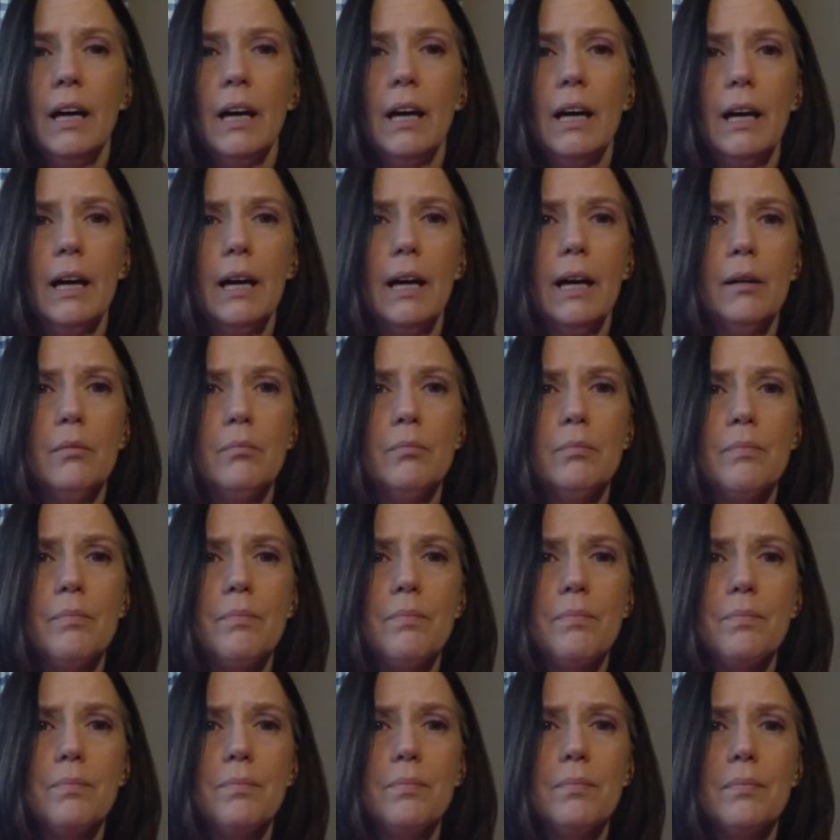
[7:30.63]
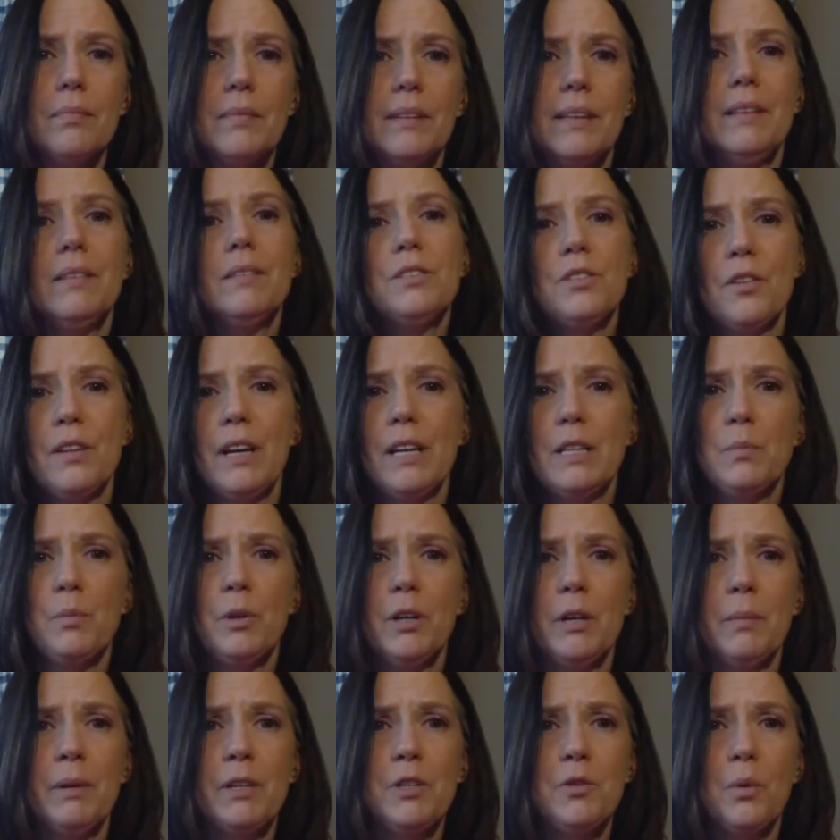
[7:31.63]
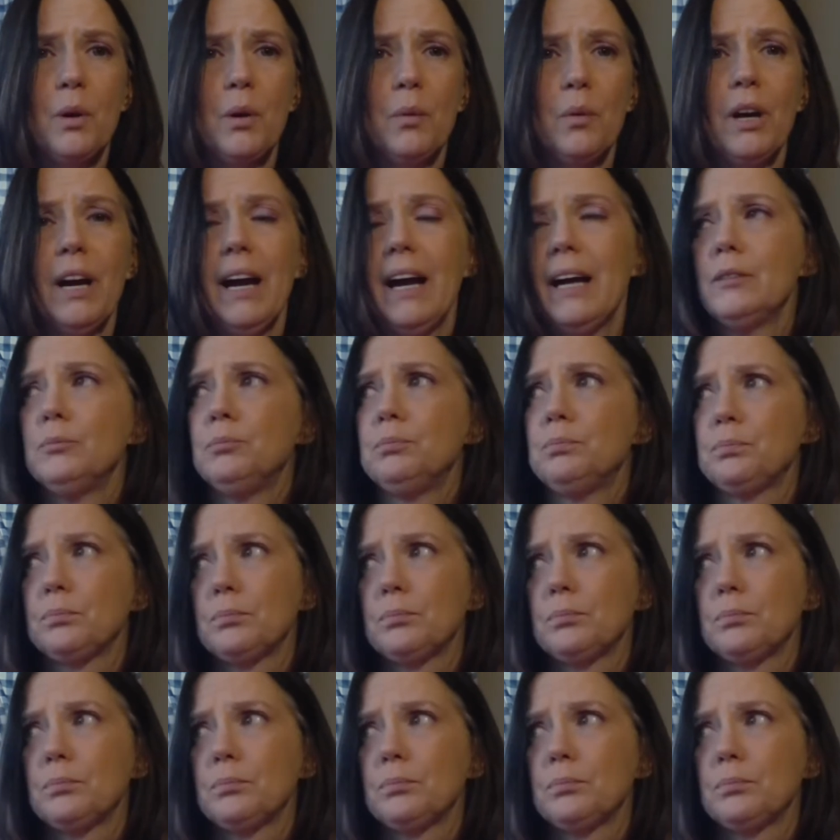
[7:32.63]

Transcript: Um, so that's pretty much where we're at